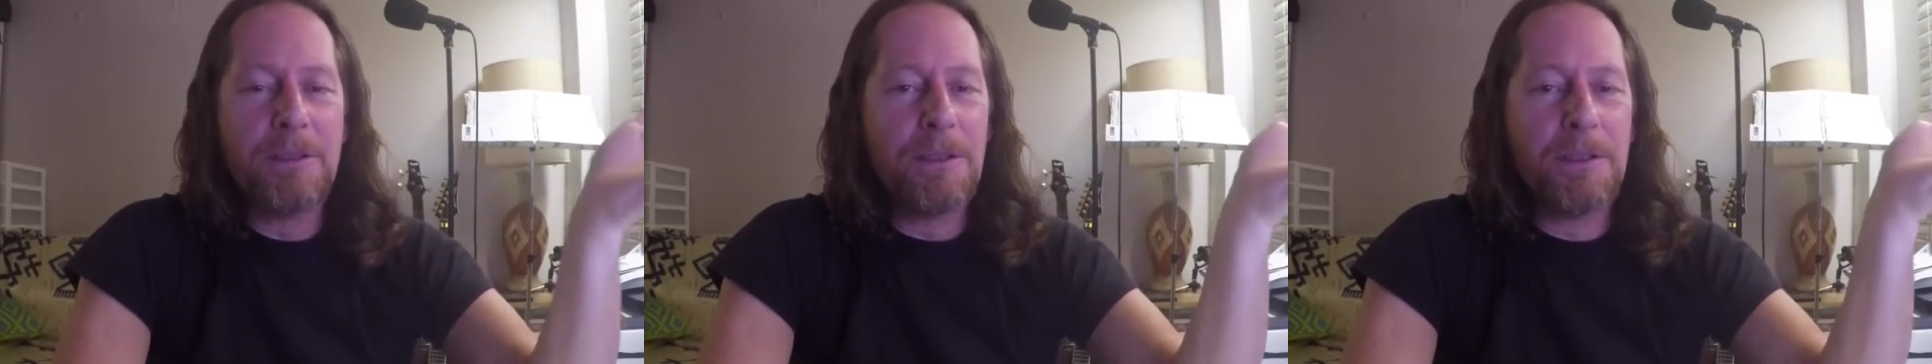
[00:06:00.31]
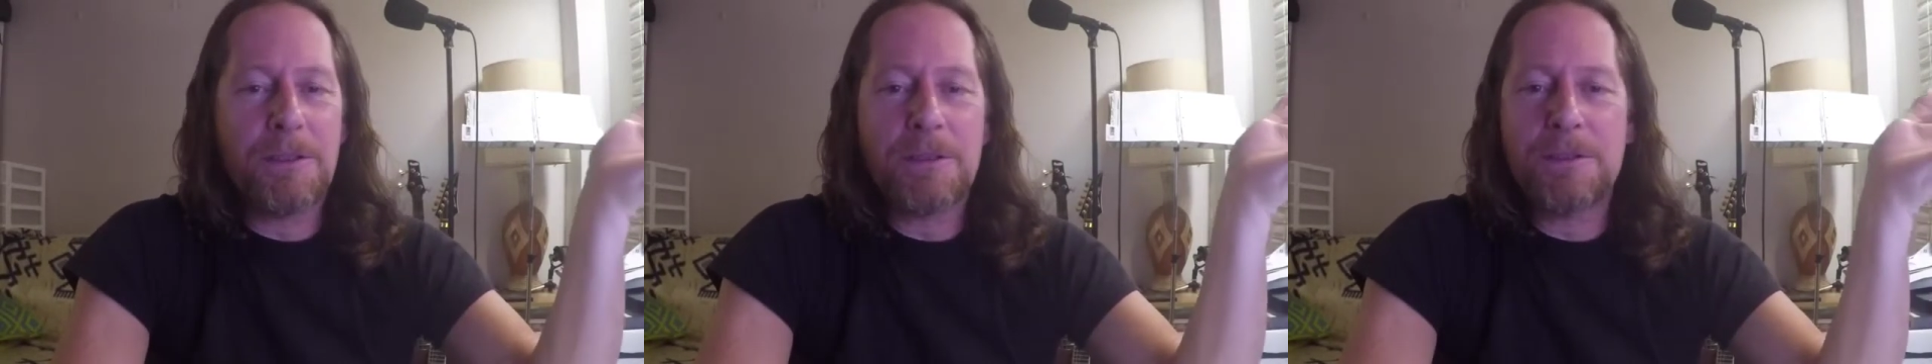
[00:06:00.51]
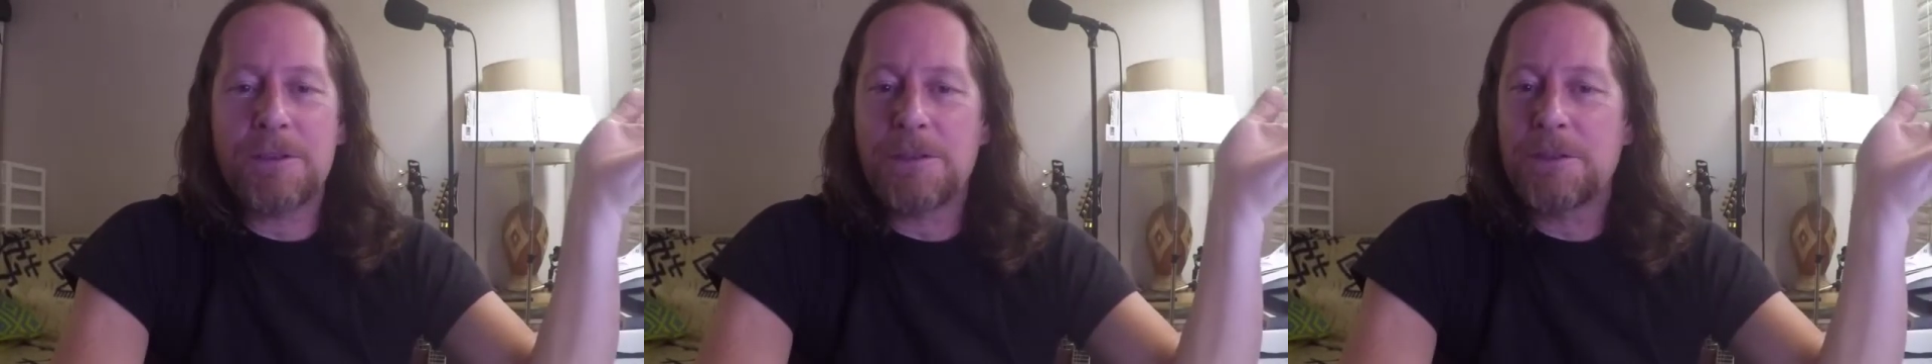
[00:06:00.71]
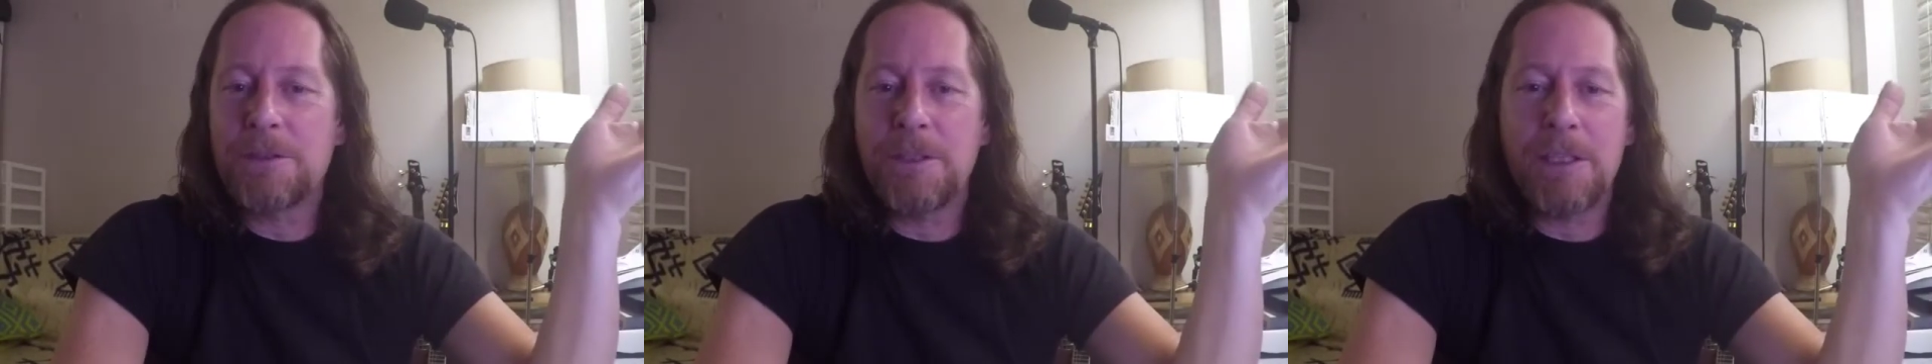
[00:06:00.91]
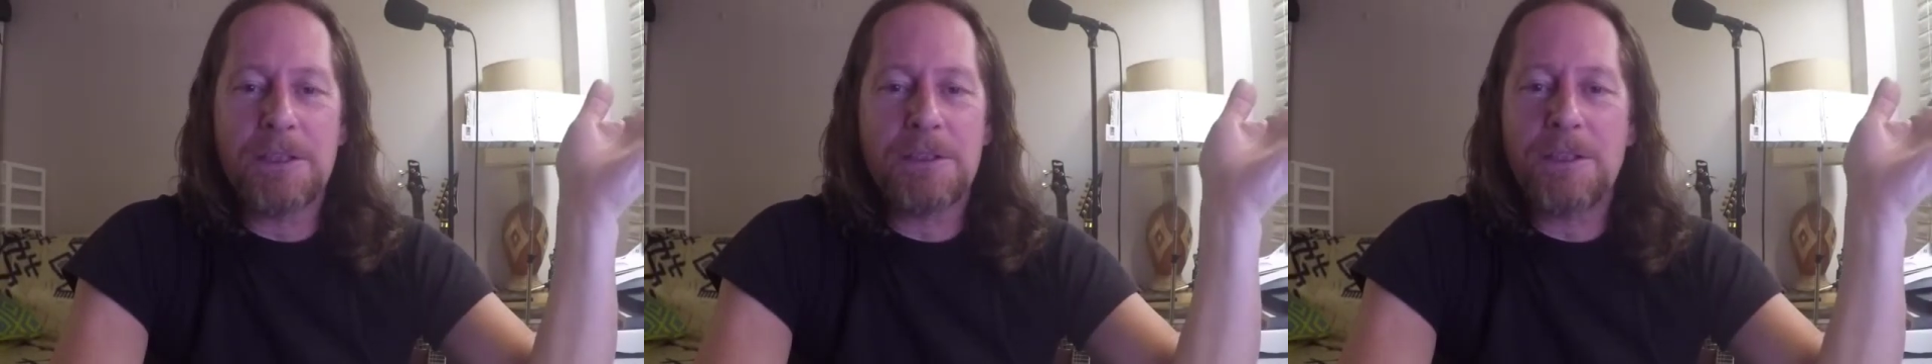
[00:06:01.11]

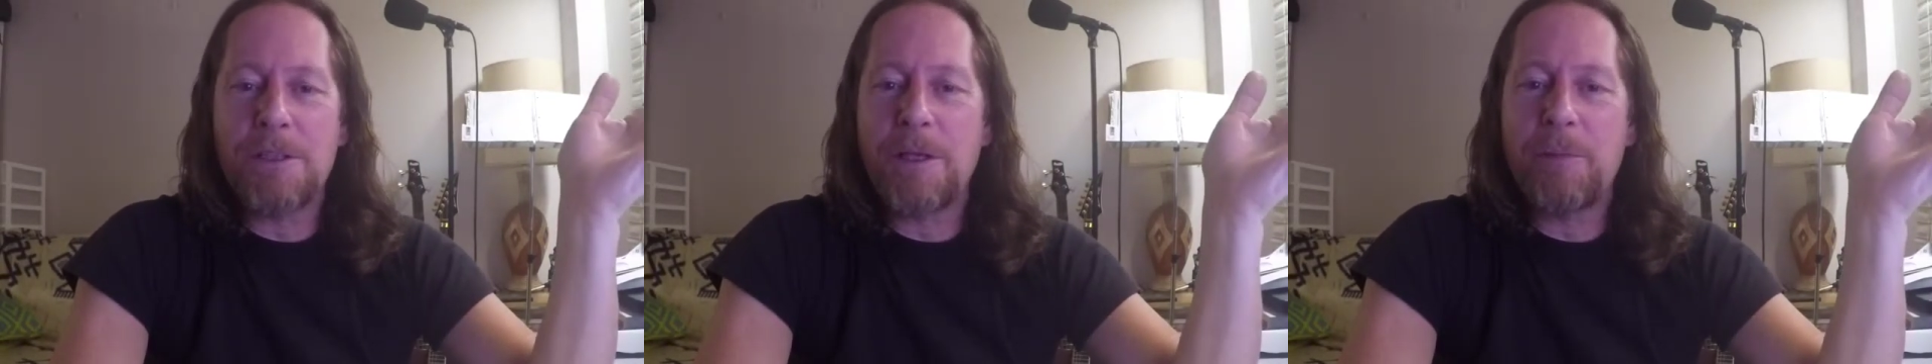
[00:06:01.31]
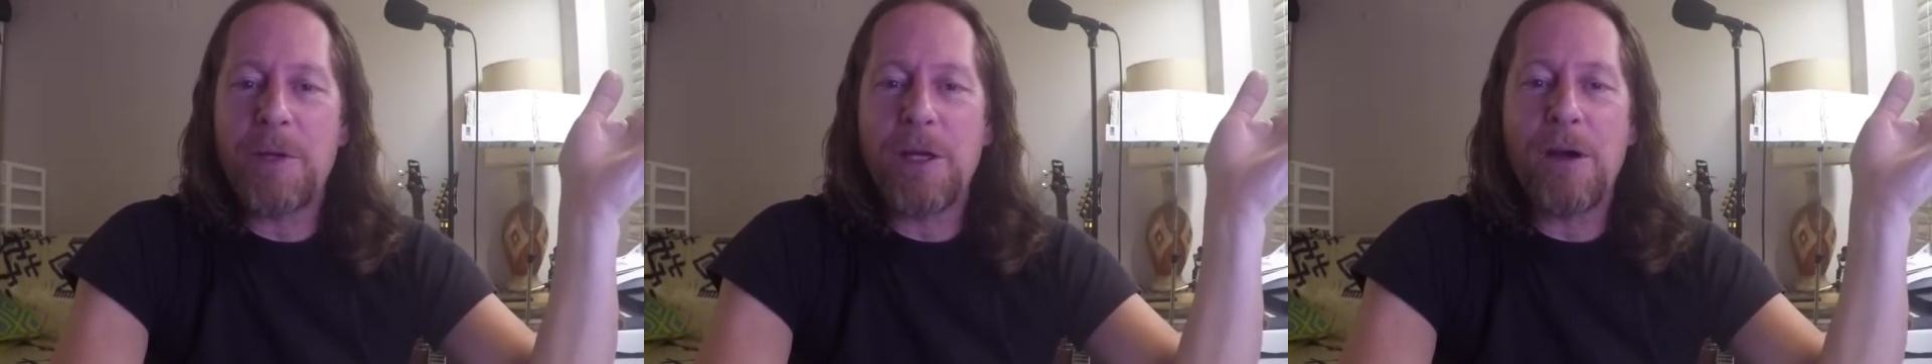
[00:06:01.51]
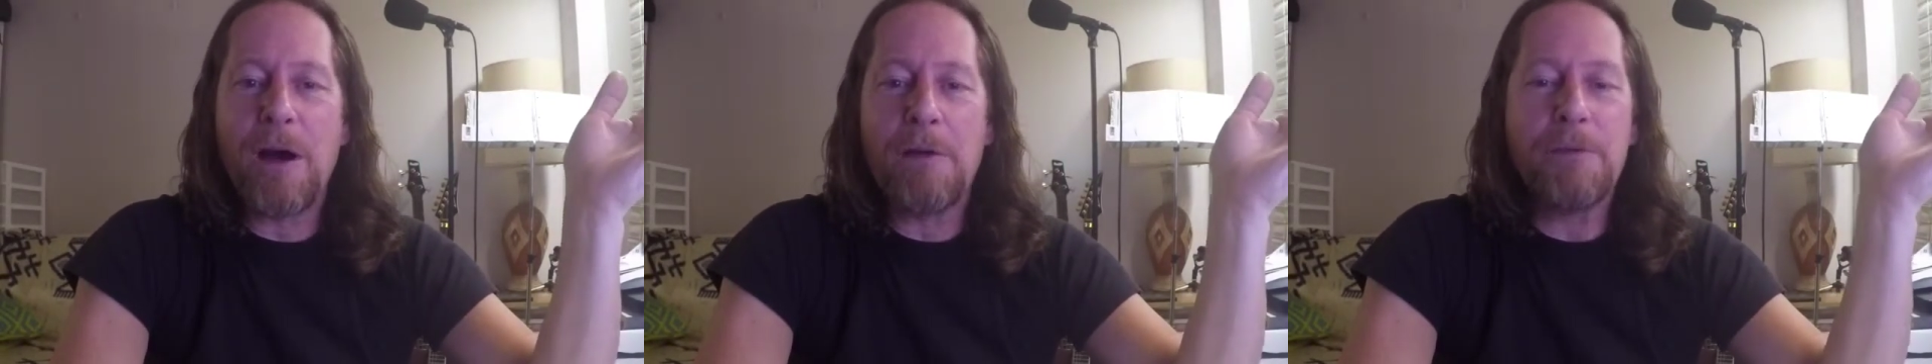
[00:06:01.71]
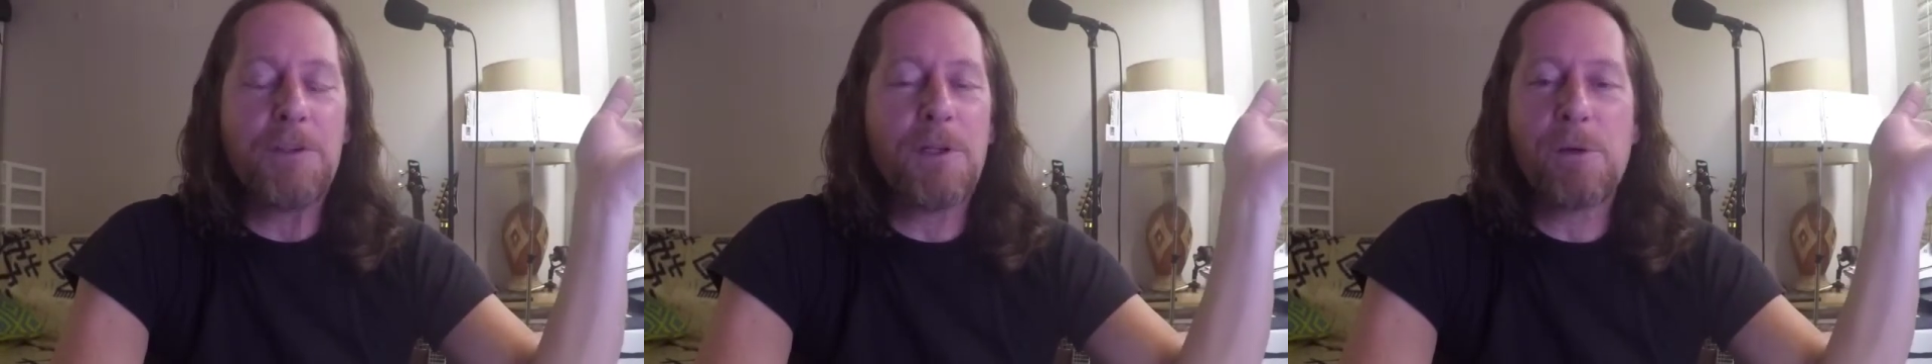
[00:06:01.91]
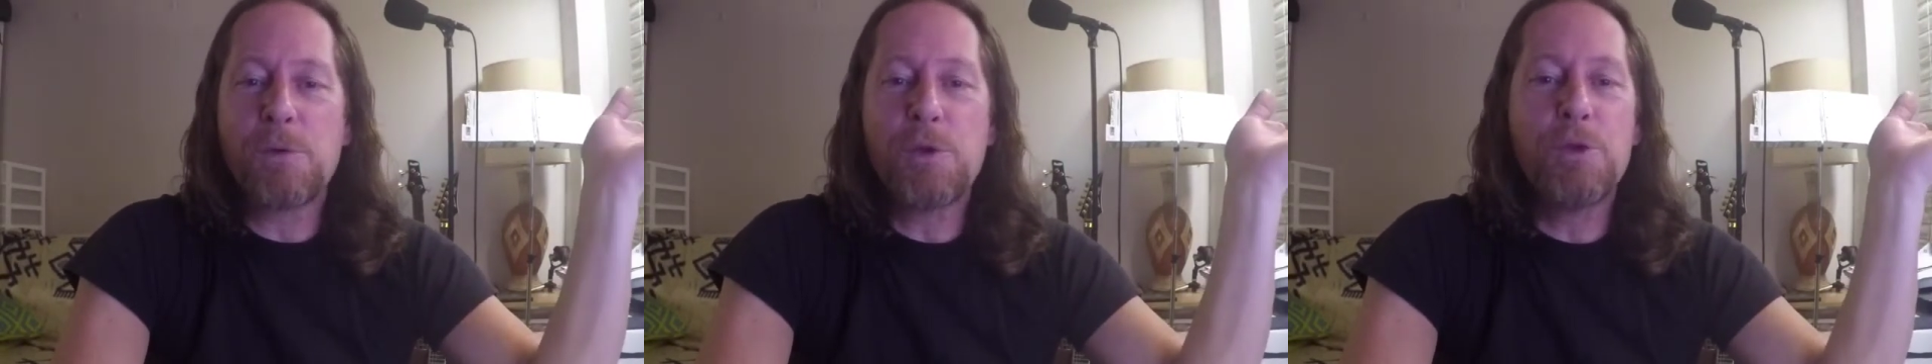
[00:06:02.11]
it's going to be off
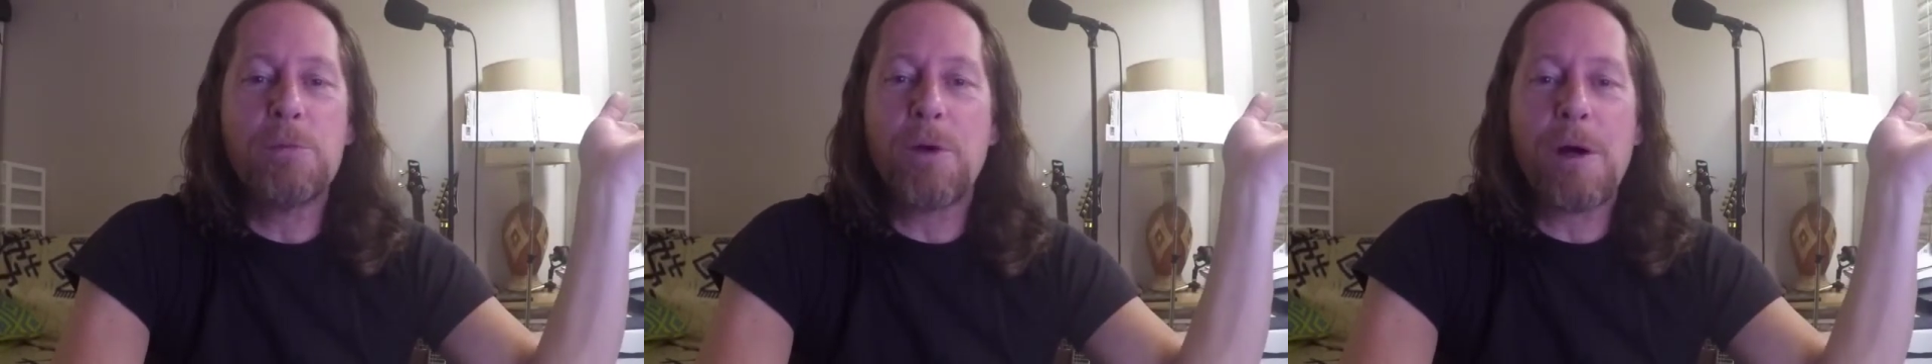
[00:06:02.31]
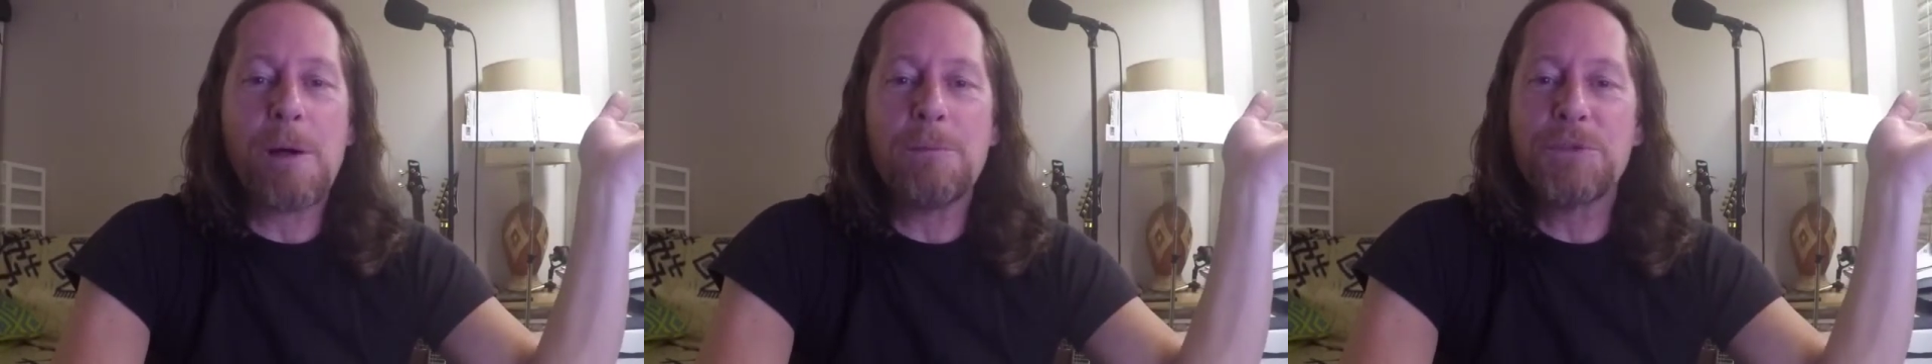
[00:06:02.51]
in the rhubarb